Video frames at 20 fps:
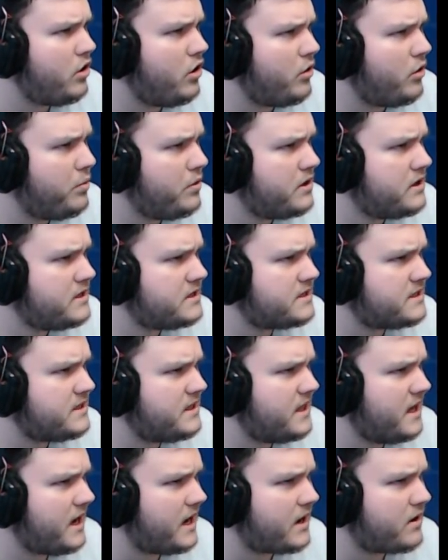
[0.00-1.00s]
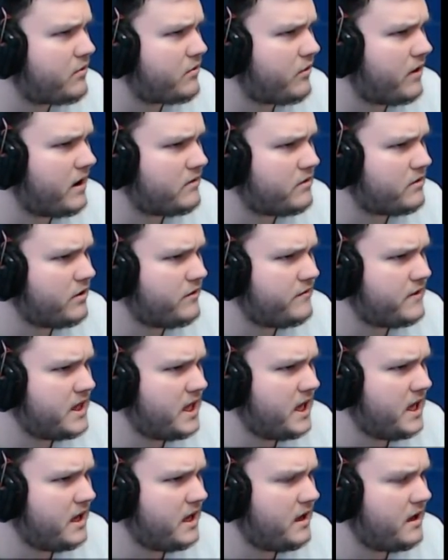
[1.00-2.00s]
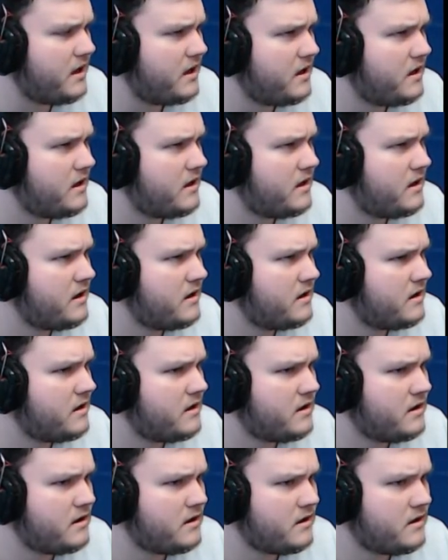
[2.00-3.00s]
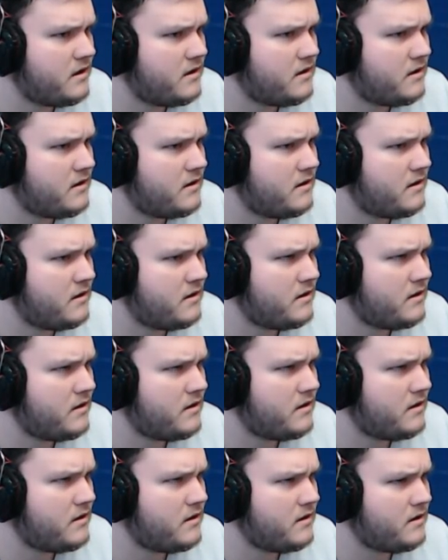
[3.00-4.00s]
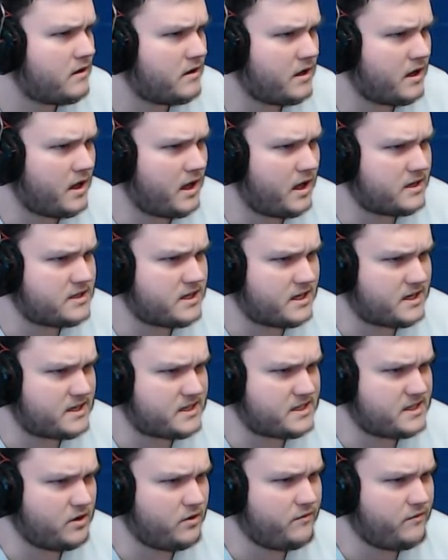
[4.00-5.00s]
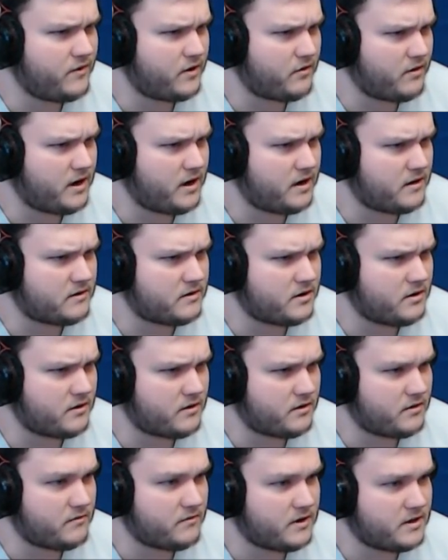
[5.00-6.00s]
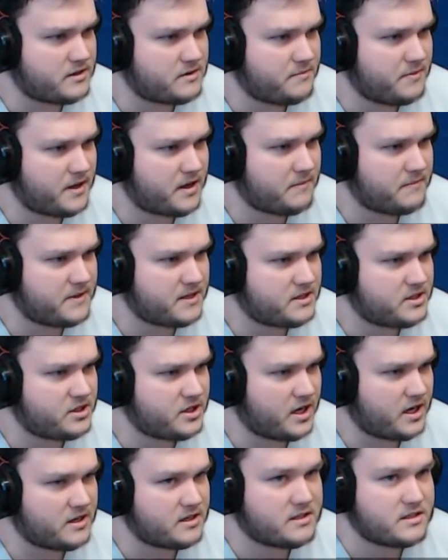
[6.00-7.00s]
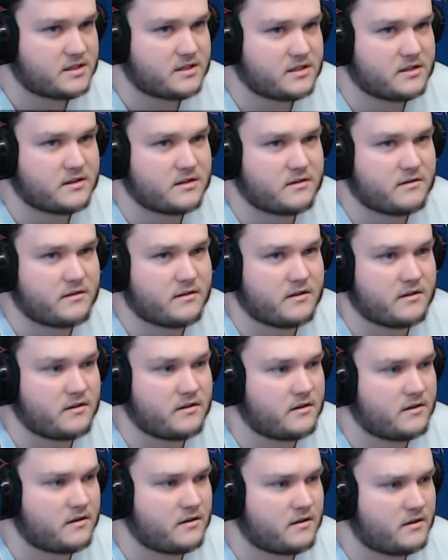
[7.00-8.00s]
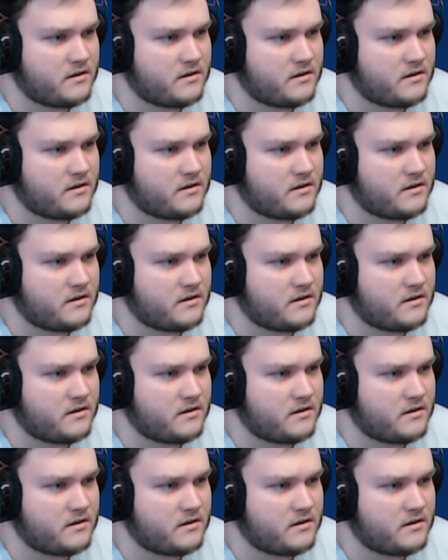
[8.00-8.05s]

Oh, what is that ground over there? Where? Uh, it's like oh. silver ground. Hold on. Let's Why'd pick up this the... chest. Hold on.